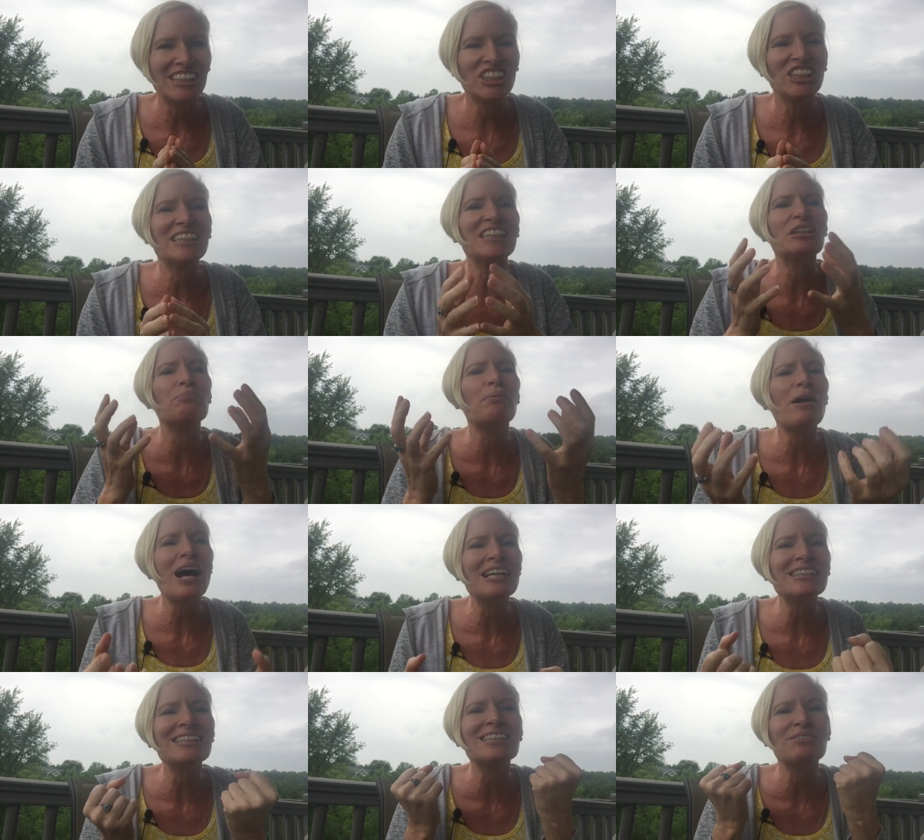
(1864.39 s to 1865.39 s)
She's in a
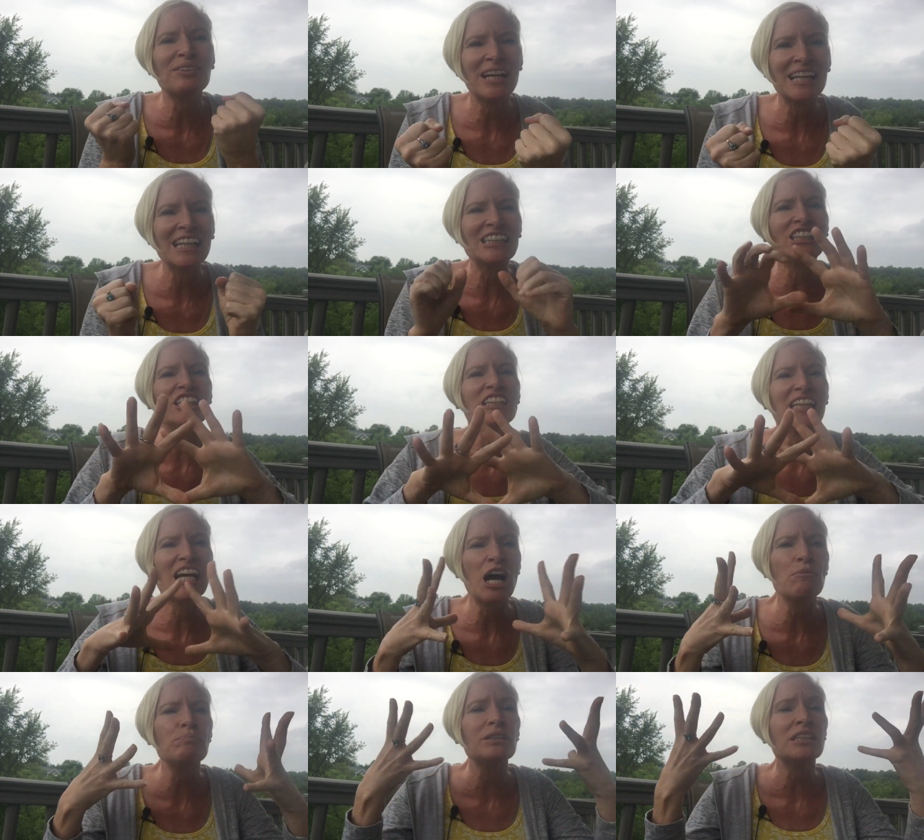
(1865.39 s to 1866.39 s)
process of healing. She's
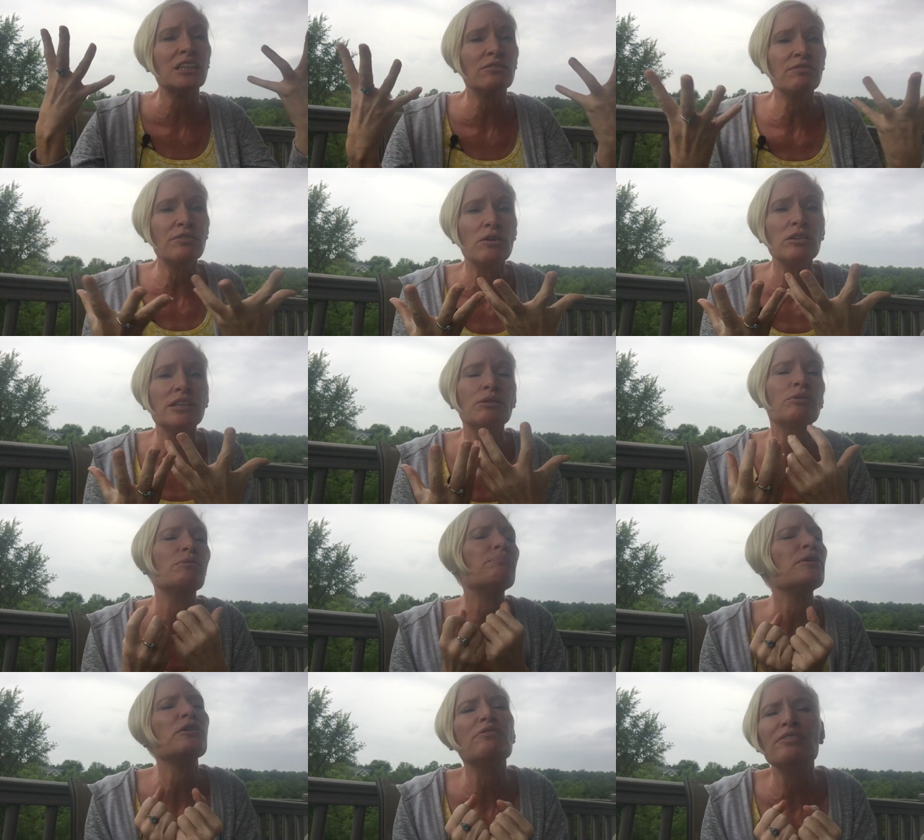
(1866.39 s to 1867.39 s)
encompassed and folded
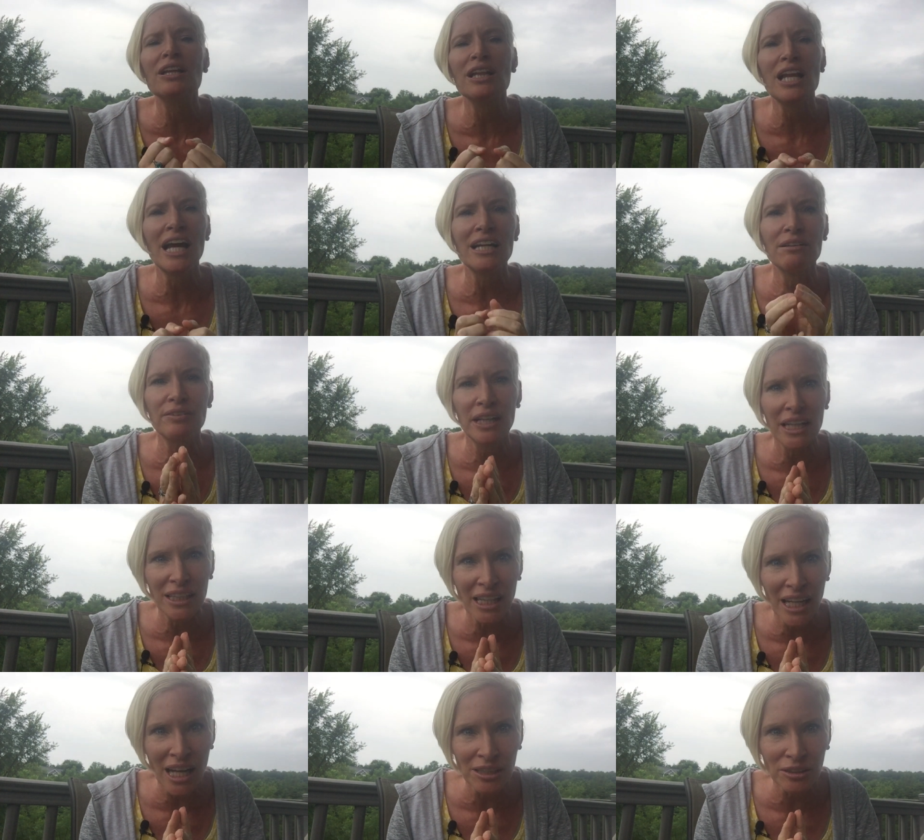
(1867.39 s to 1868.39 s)
with beautiful light of
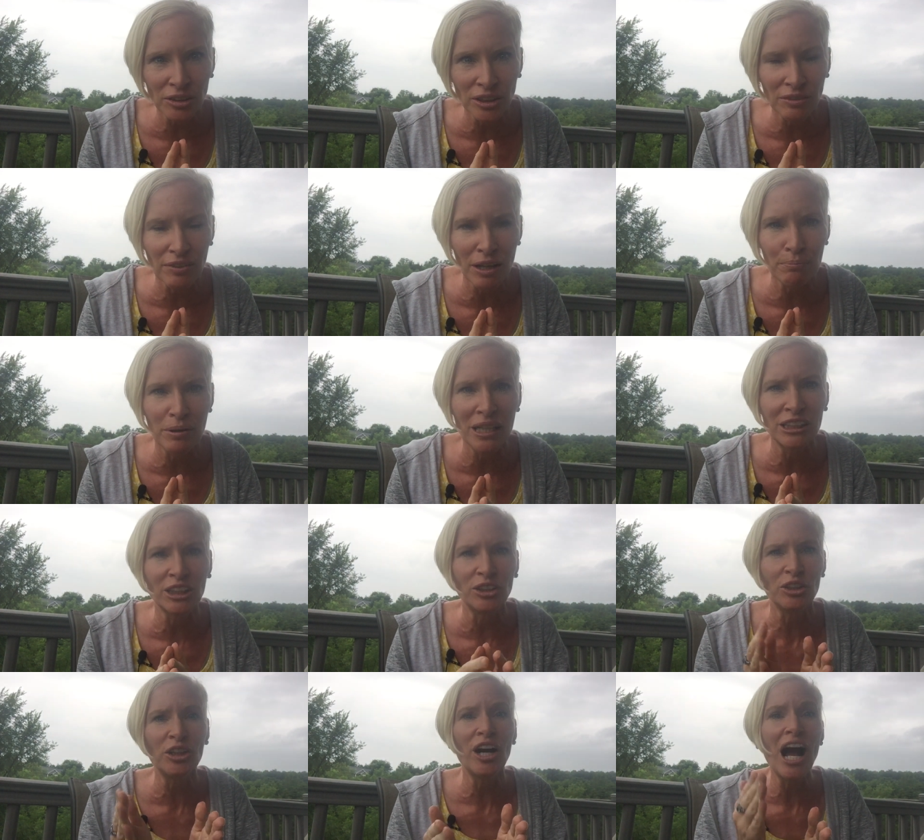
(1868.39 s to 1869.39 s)
healing energy
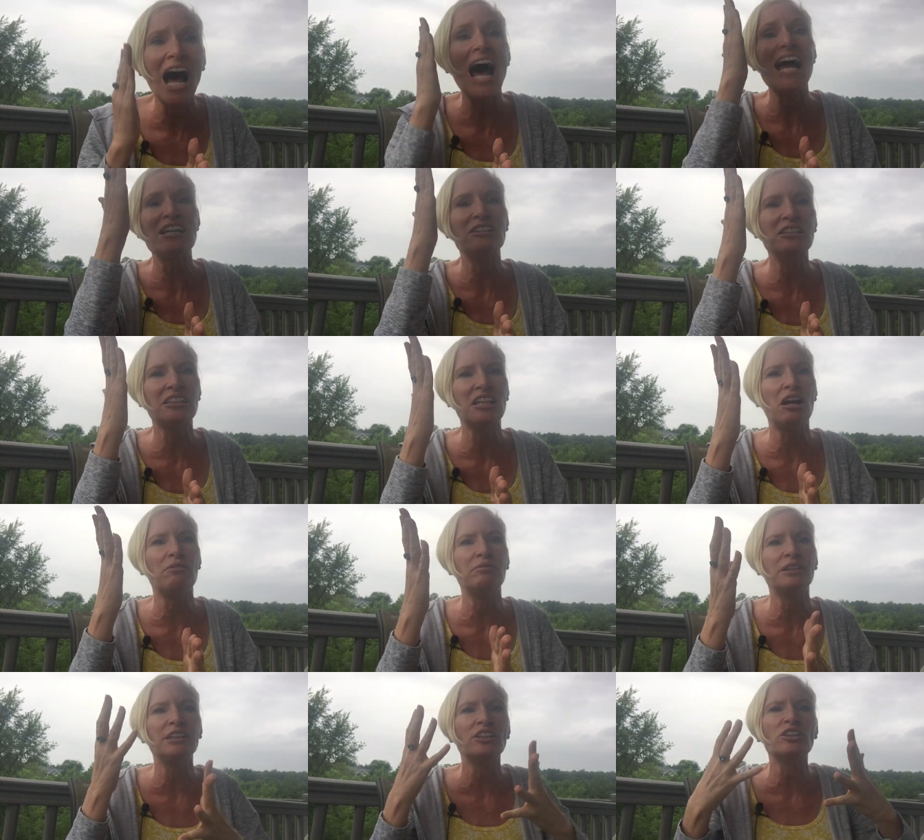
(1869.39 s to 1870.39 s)
vibration. Her higher
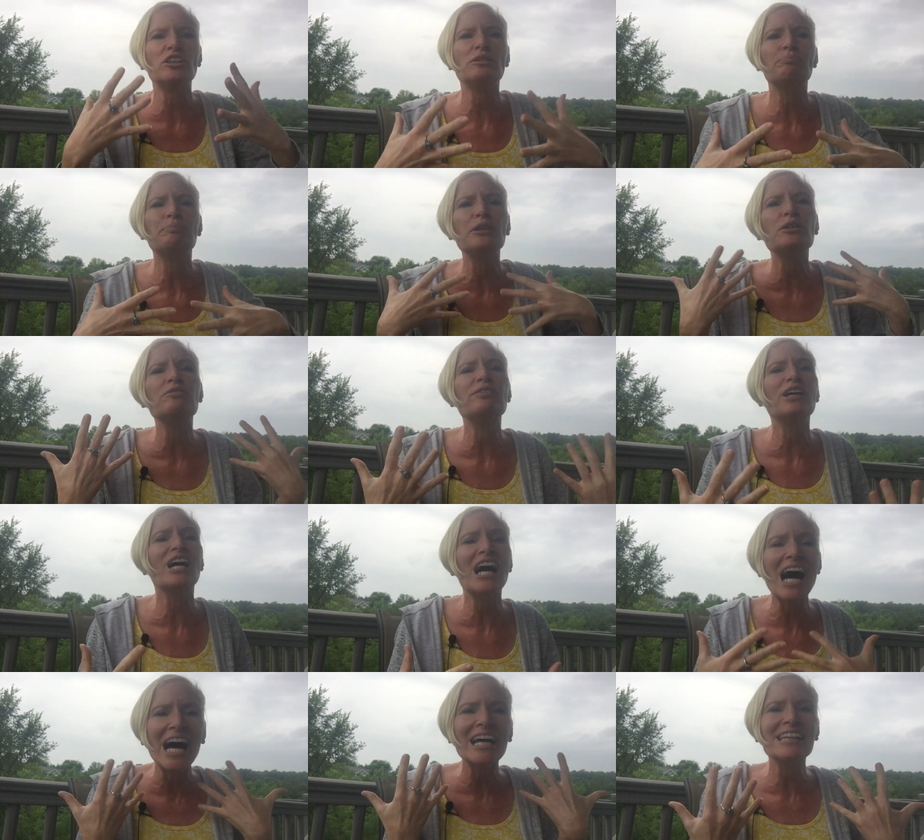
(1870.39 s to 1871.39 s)
self, which is her beautiful
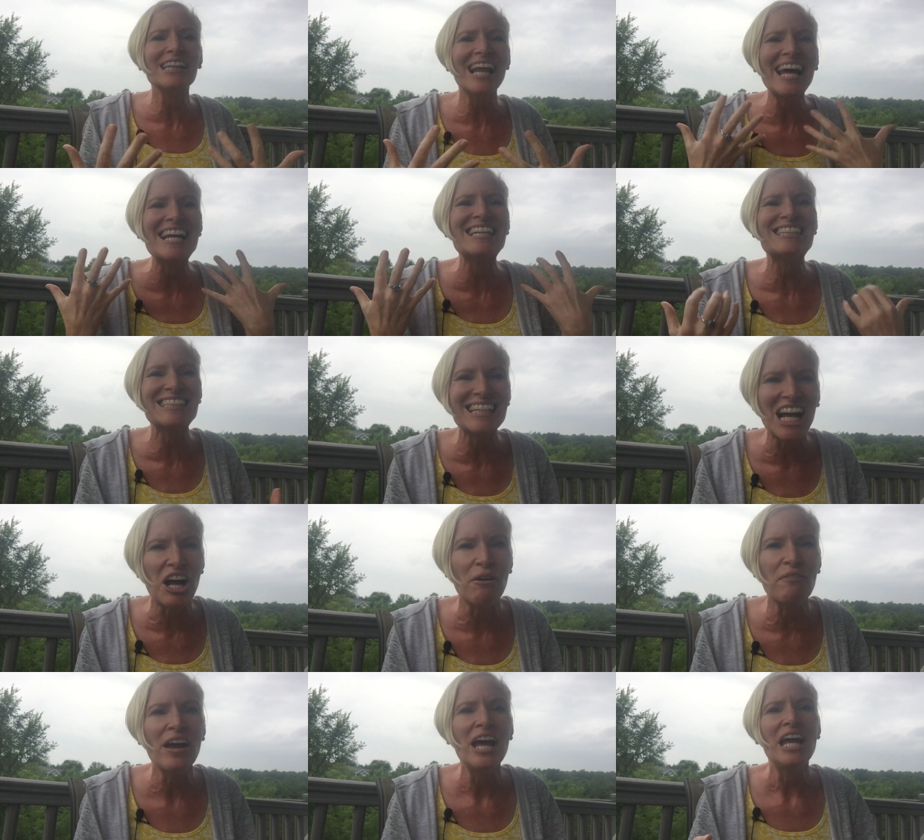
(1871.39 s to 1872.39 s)
God like
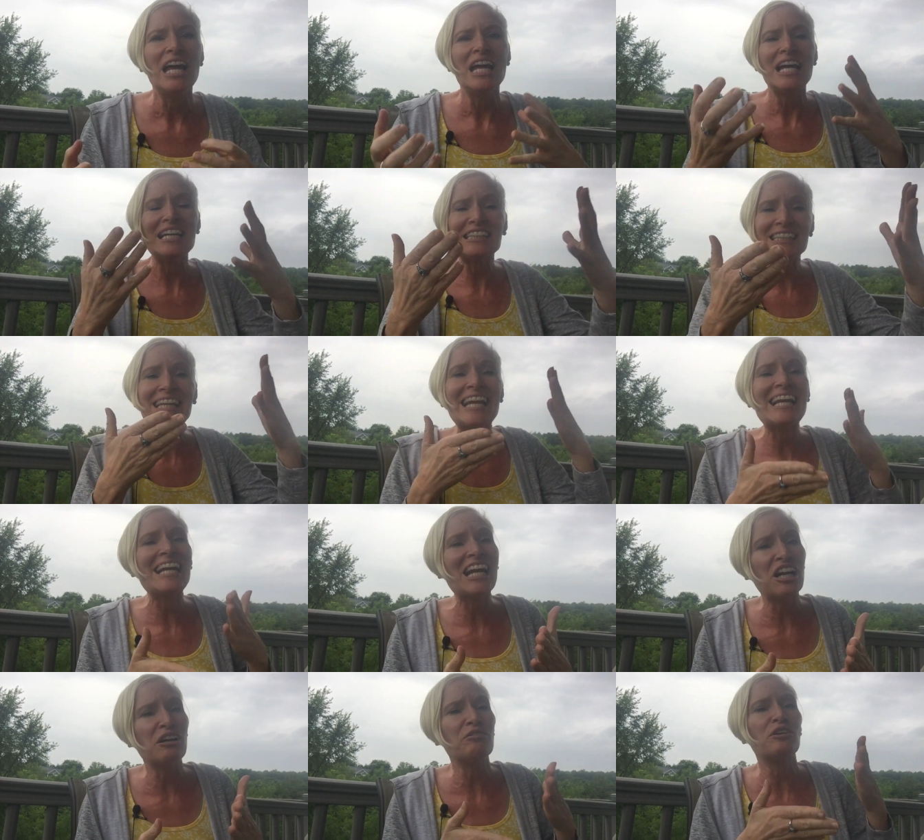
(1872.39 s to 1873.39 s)
self, is taking
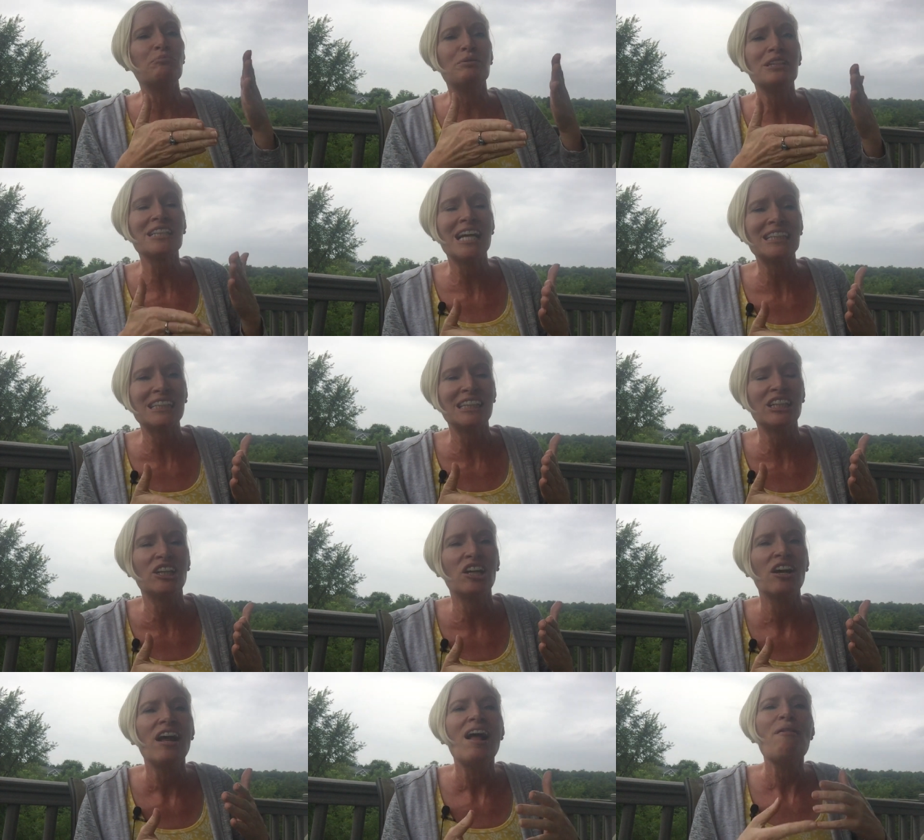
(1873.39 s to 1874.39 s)
care of her, protecting
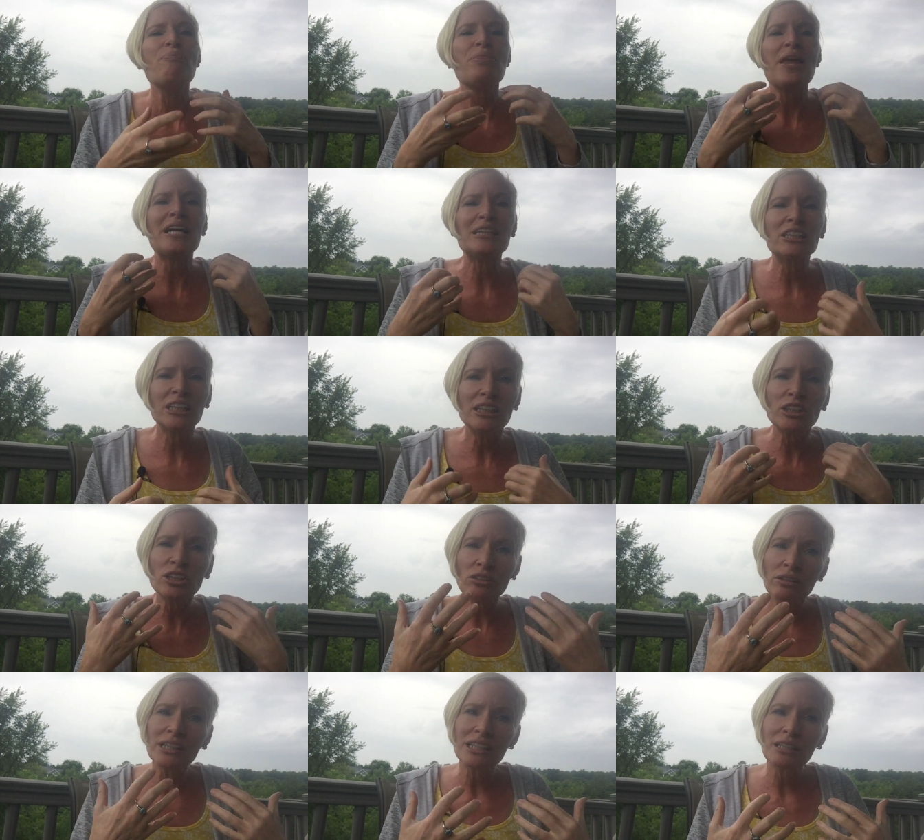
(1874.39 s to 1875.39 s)
her. And she is
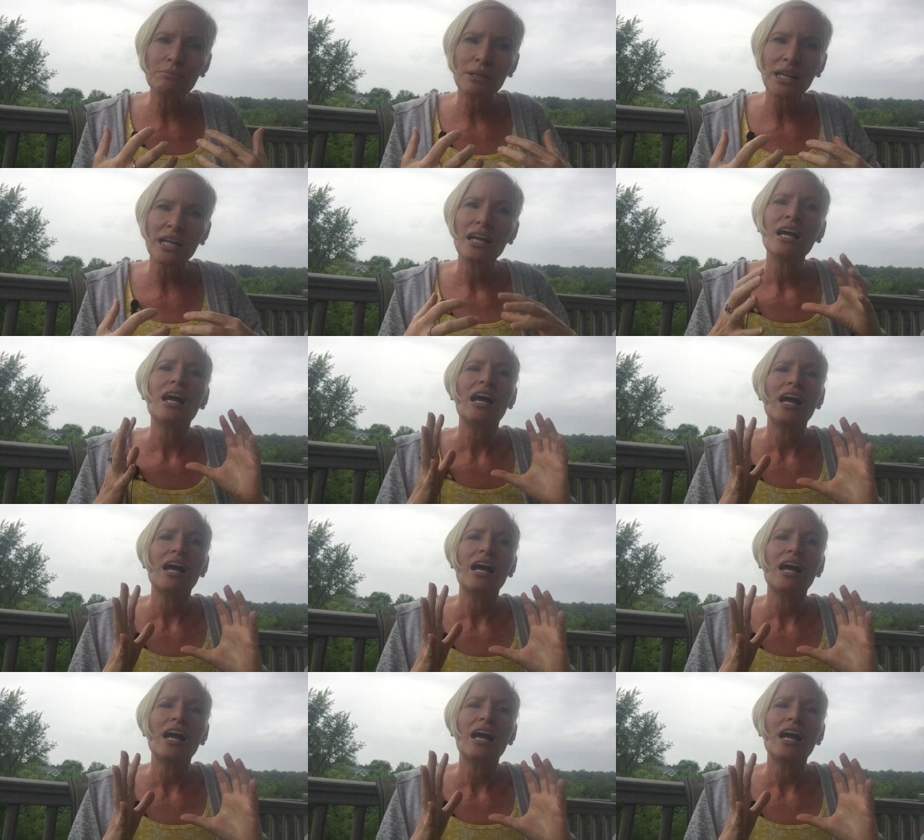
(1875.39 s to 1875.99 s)
showing to me